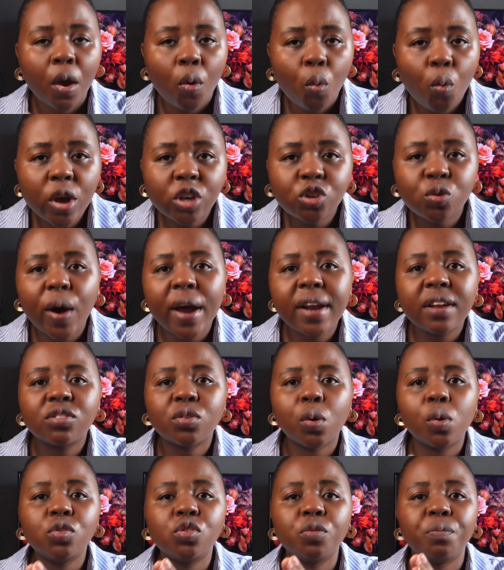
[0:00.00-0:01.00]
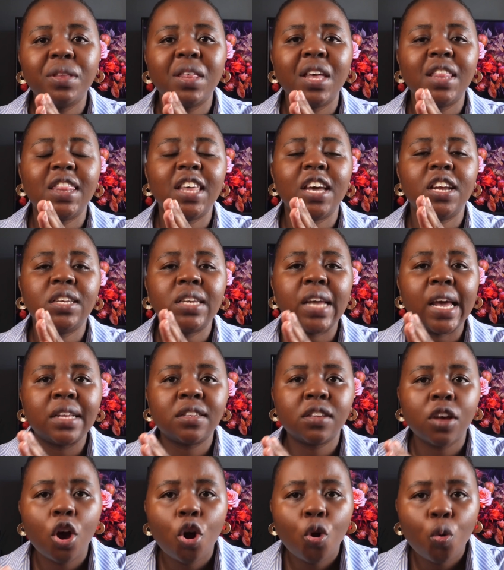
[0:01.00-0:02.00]
which one is going to be the third
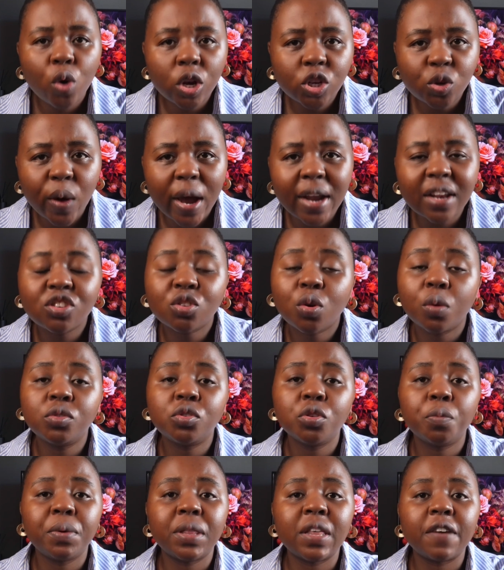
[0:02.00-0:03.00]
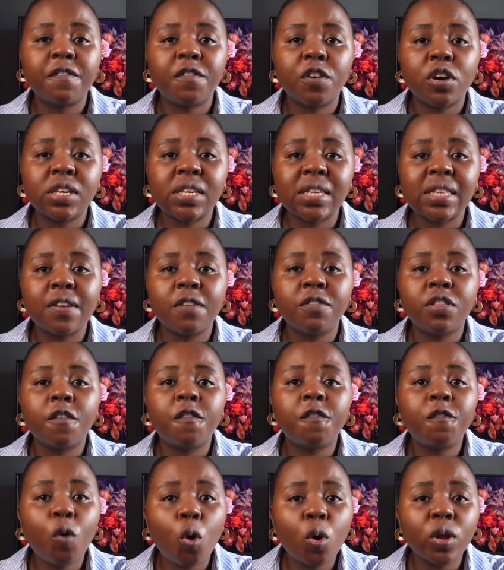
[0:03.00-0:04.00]
debt, which one is going to be the
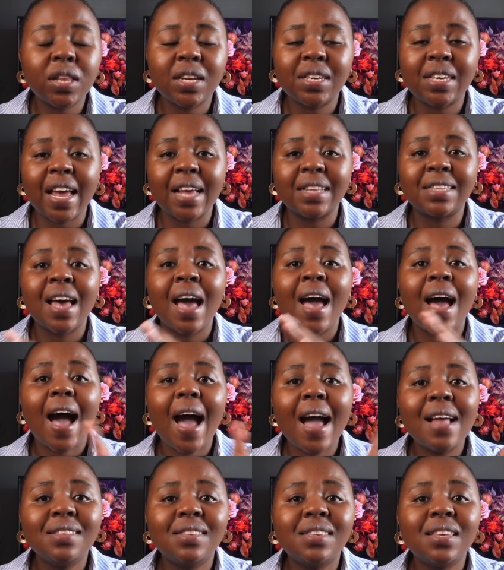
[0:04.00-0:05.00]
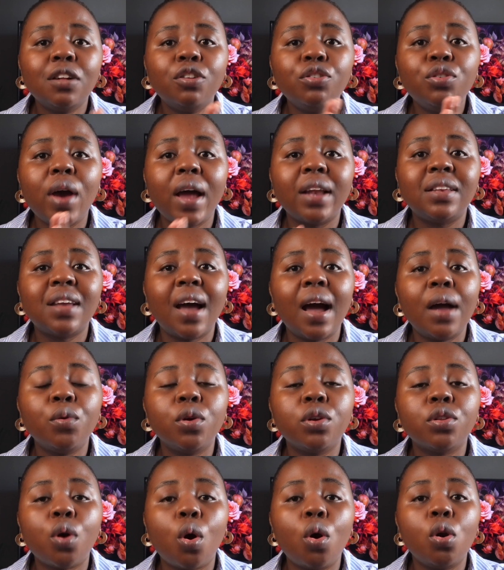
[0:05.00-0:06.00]
fourth debt, until you are done
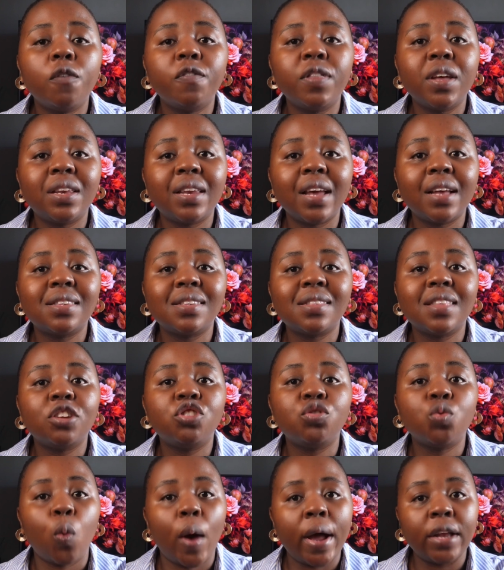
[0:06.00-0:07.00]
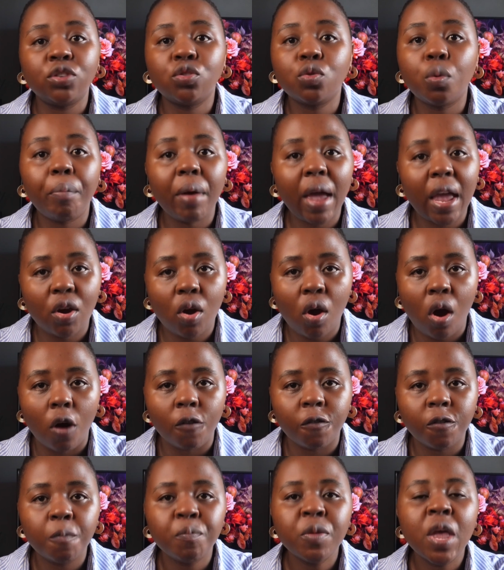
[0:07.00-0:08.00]
with all of the debts that you want to pay
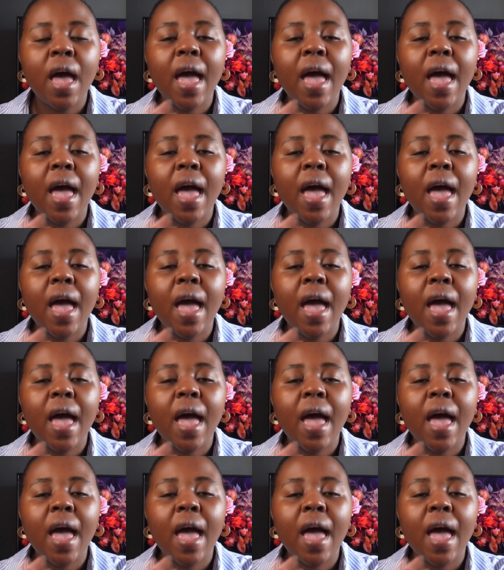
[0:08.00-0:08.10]
off.